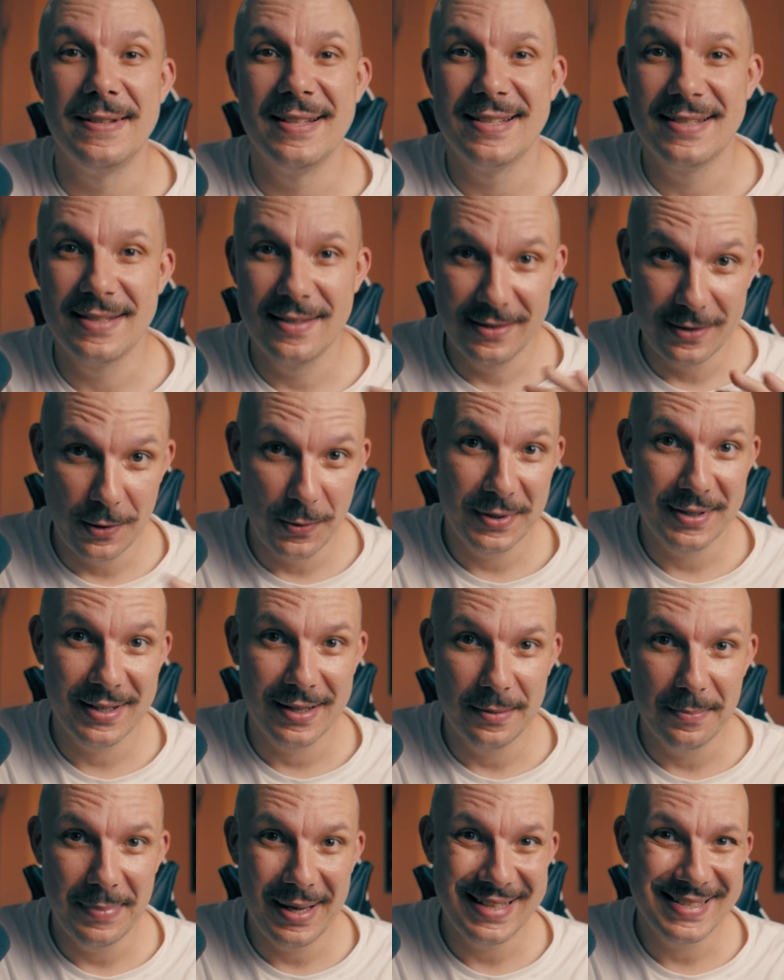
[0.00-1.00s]
this
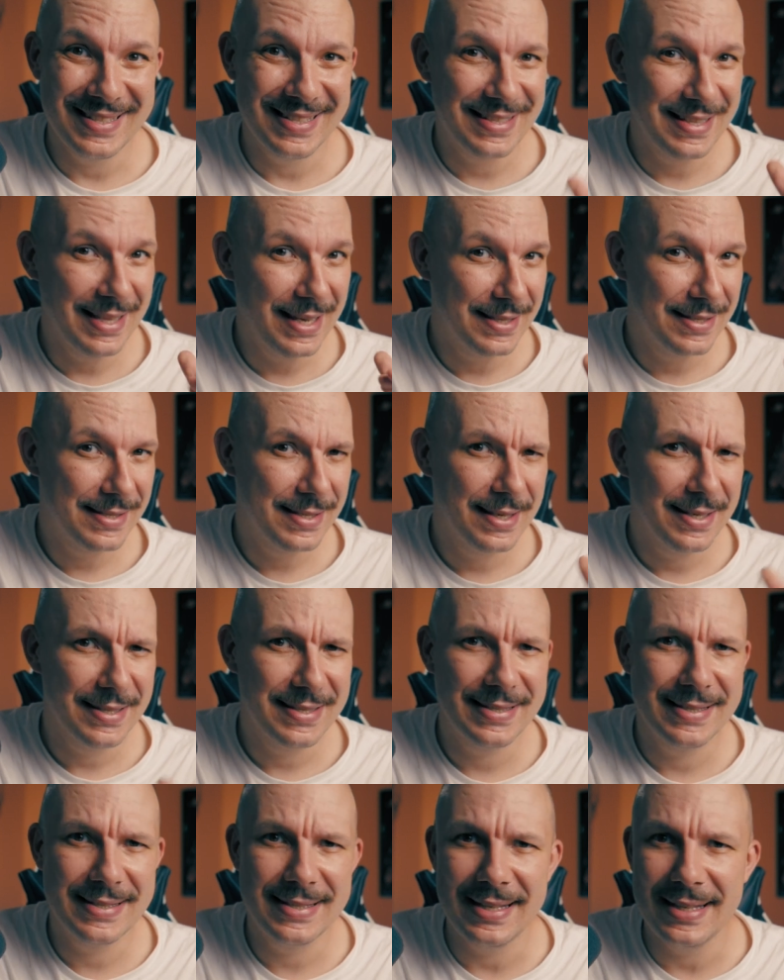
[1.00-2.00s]
theoretical basis, let's
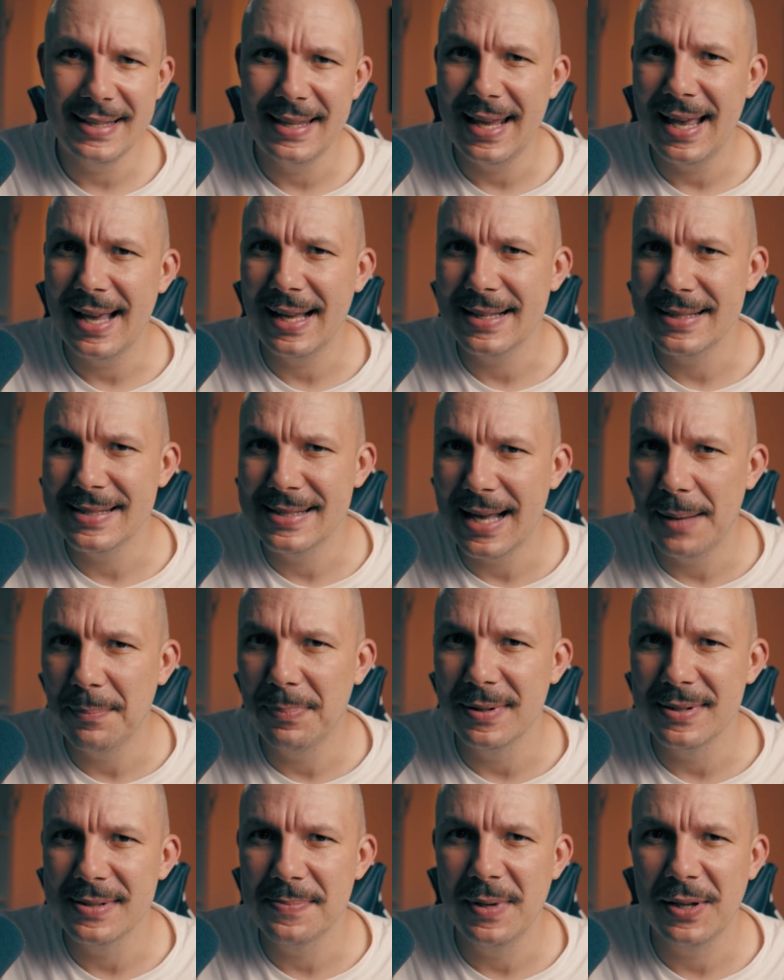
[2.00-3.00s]
see the
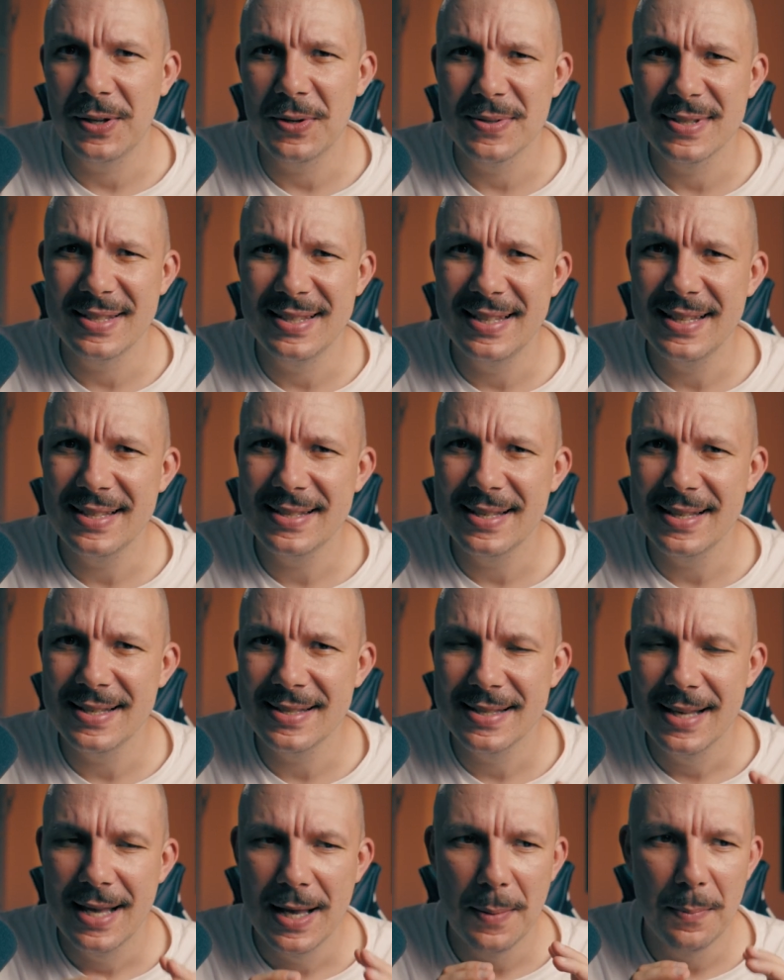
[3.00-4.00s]
examples, because this
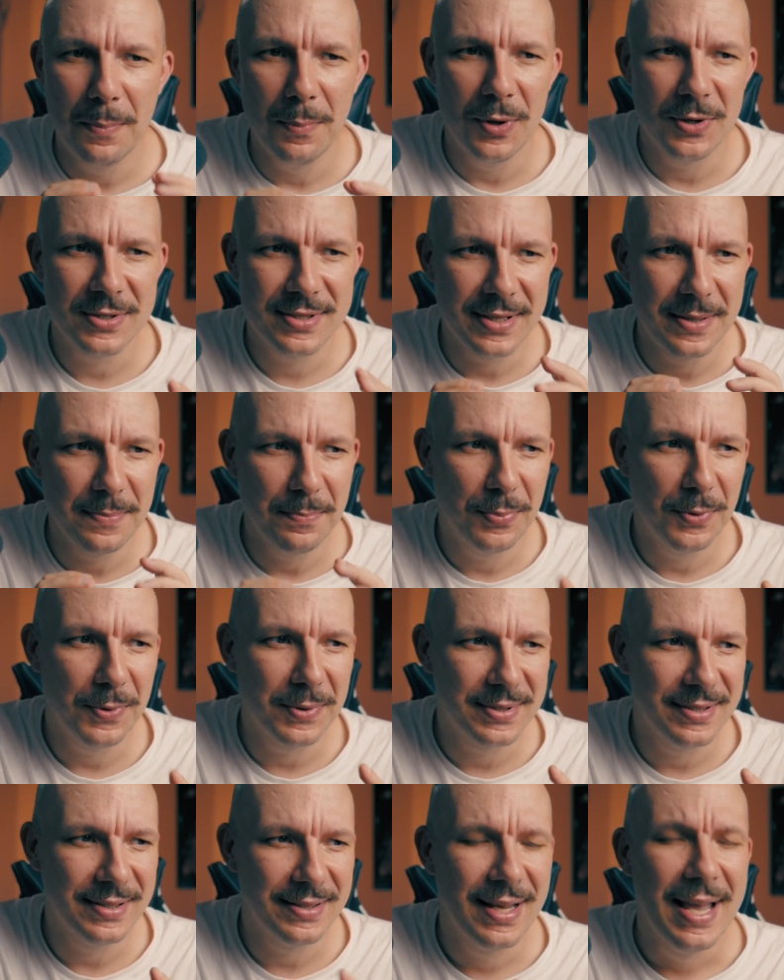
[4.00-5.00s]
is most
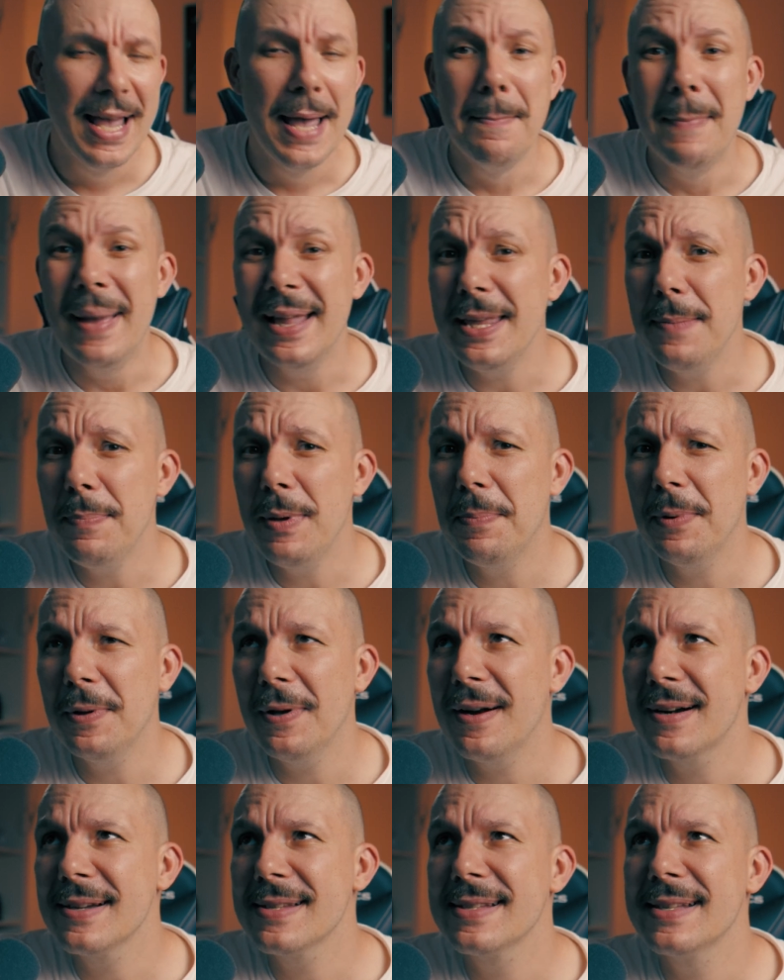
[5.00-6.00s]
important. Many people
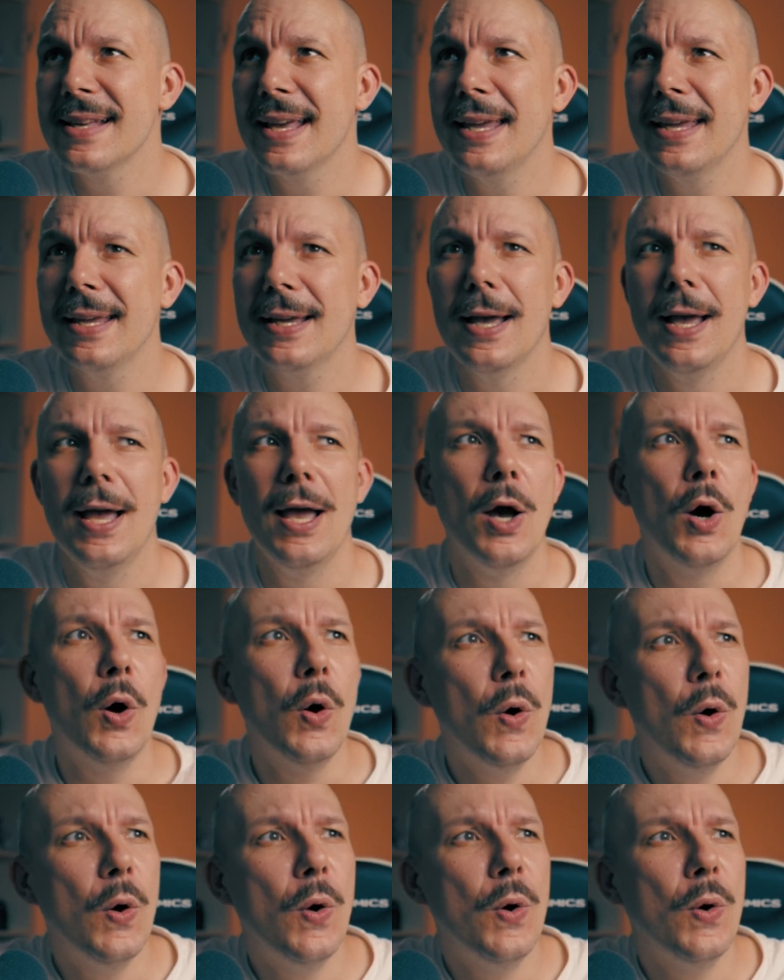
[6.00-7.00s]
are saying,
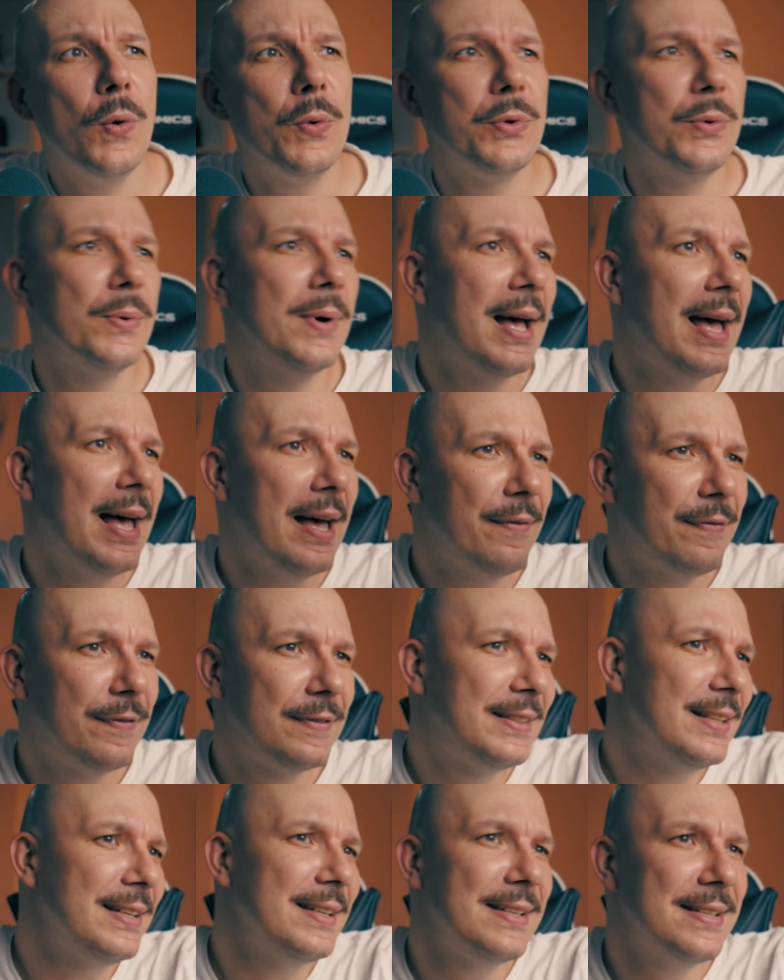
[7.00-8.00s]
oh, you
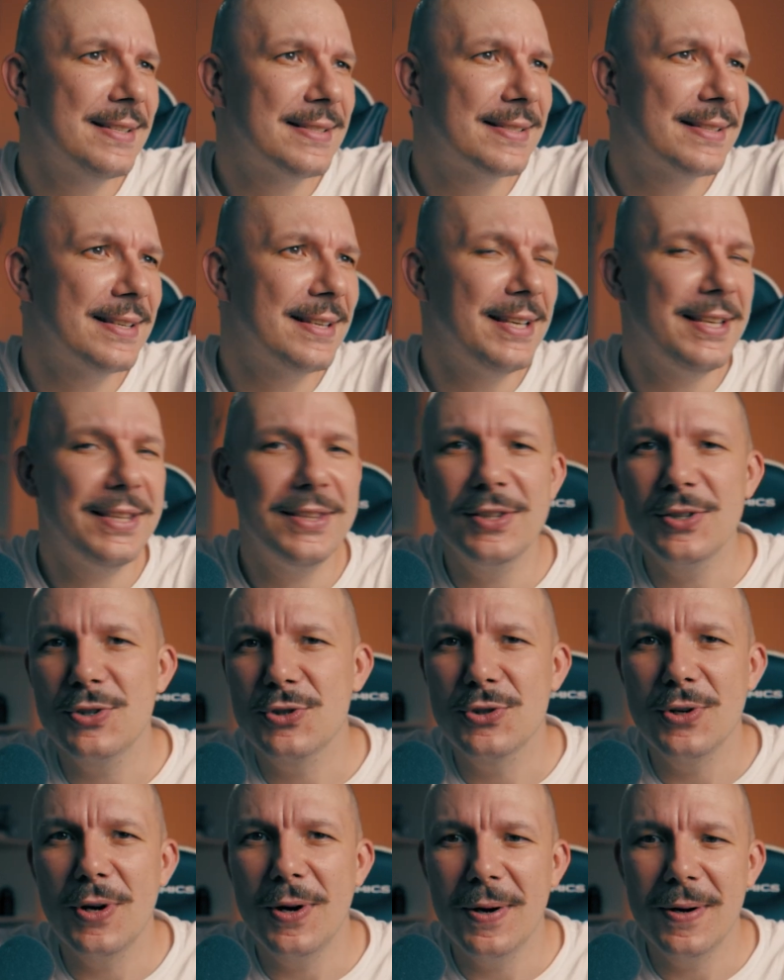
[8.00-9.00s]
have this in the
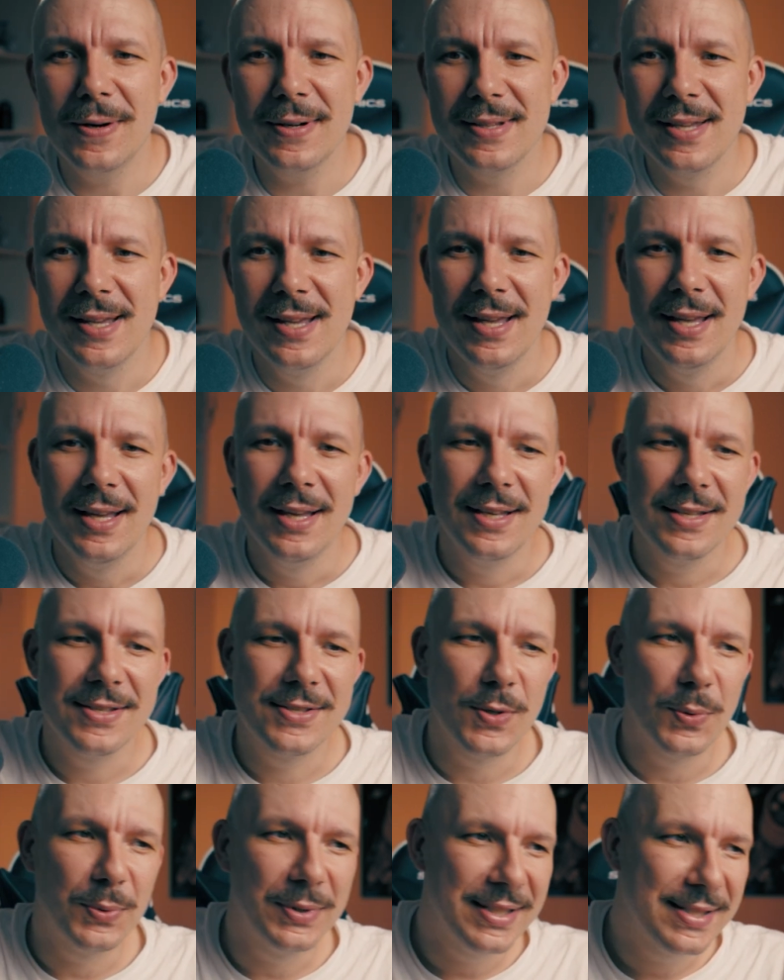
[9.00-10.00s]
chart,
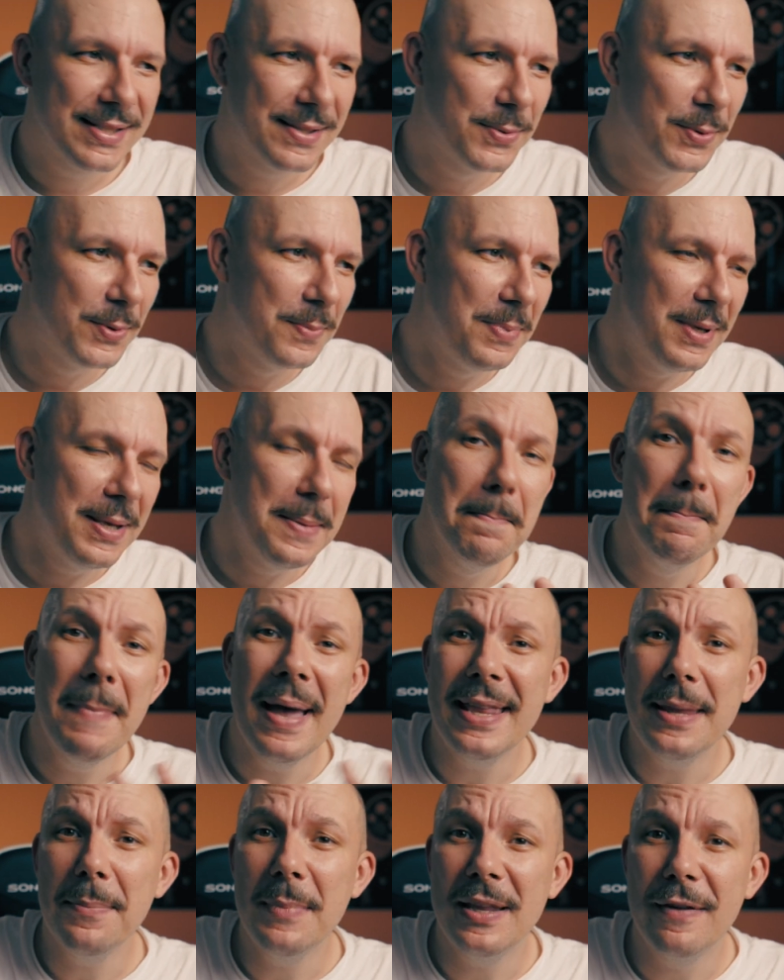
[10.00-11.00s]
so this could be
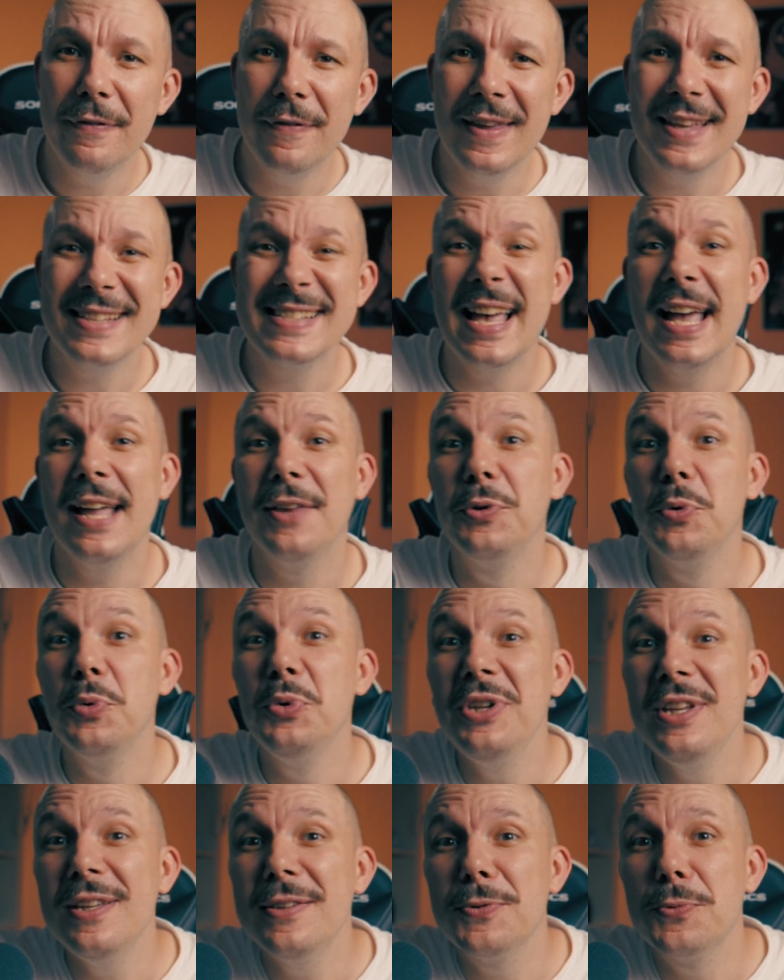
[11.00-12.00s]
many, many things, and you
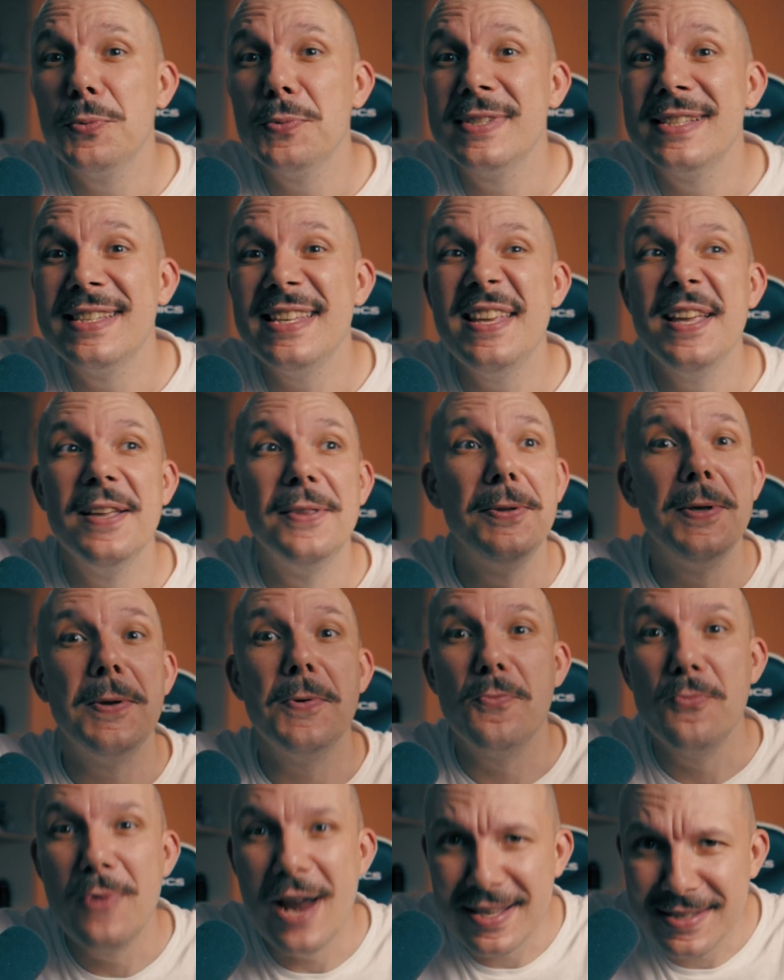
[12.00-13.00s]
need to see the
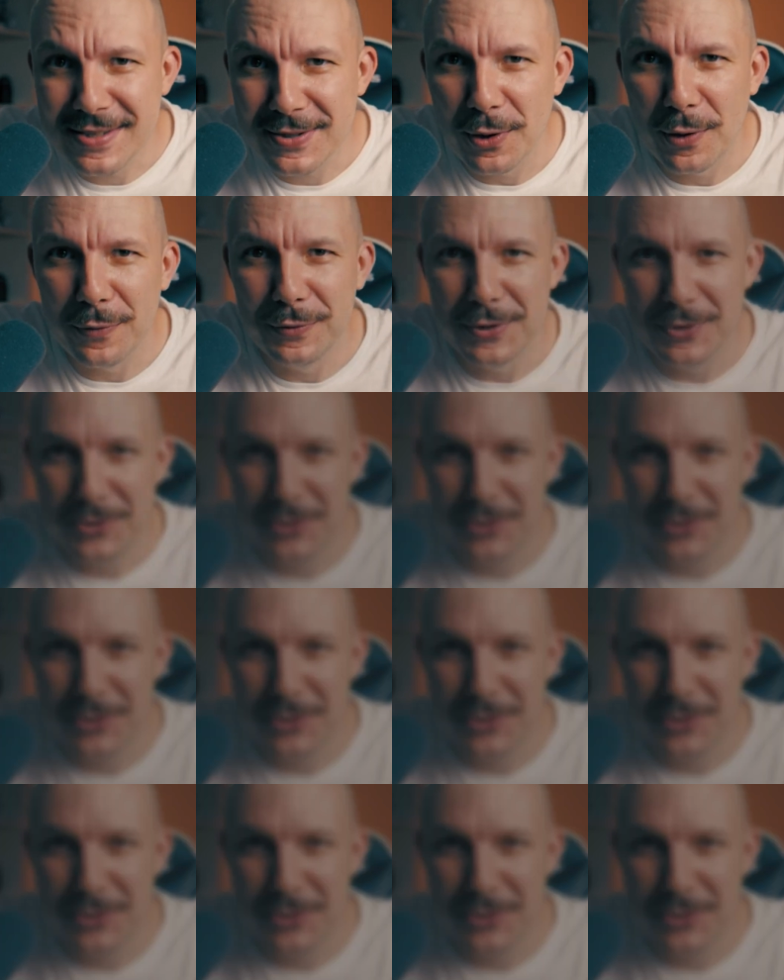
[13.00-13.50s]
rest of the